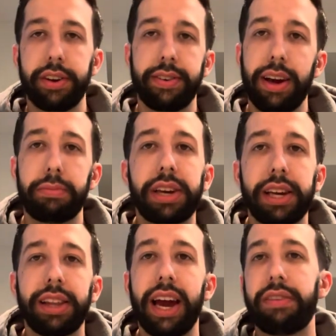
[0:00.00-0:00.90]
I mean,
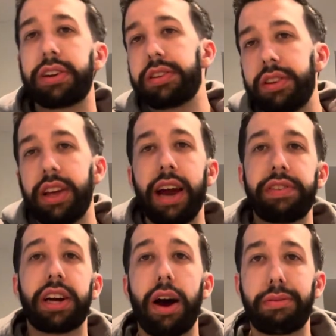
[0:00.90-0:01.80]
they have
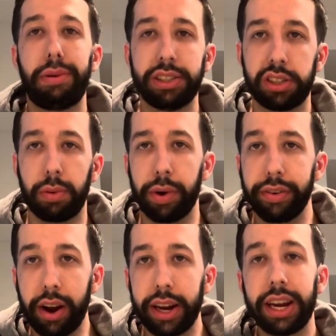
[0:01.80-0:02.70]
to compromise somewhere,
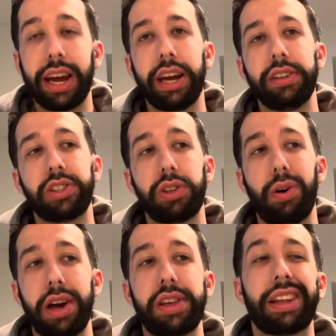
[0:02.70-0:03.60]
right? And so
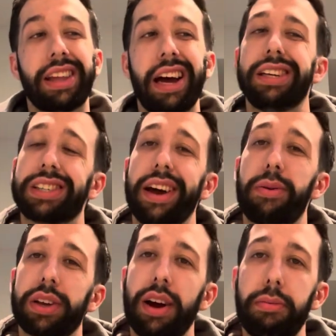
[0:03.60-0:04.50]
I think that is kind of
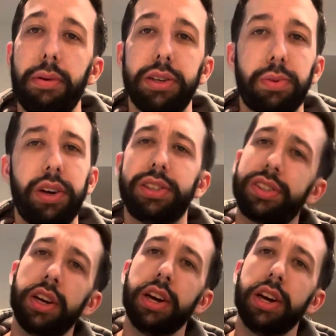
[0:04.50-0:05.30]
where the compromise was.